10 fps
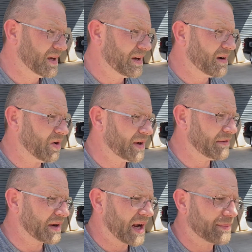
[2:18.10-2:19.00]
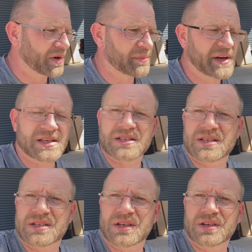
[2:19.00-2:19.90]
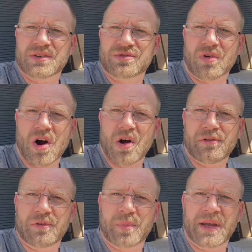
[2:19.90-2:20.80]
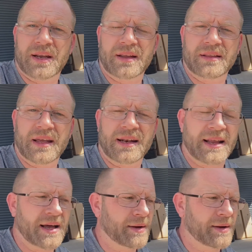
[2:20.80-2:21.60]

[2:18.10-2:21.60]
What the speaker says: I'll give it a couple of minutes just to dry off a bit, and then